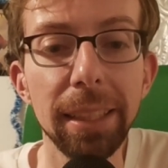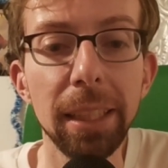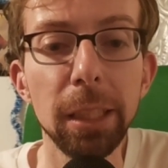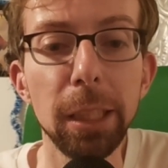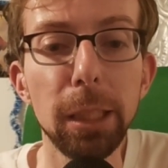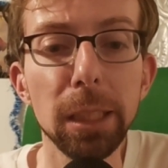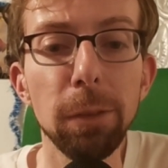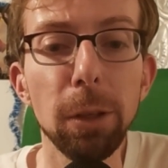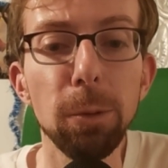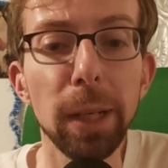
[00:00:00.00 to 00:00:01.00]
Teachers have
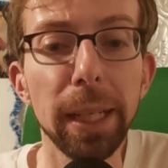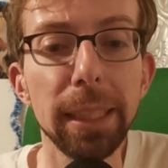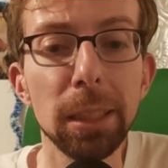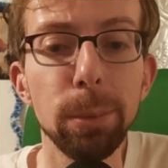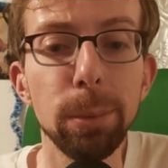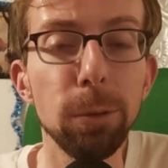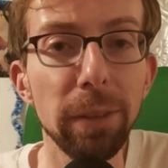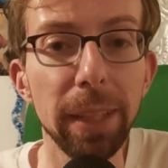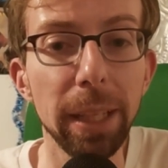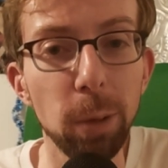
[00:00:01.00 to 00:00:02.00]
all the right to believe
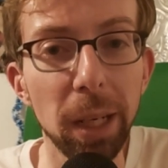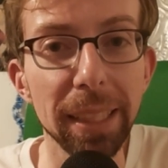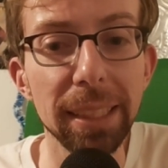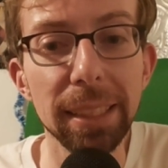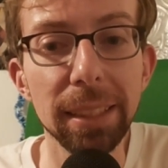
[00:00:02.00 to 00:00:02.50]
whatever they want,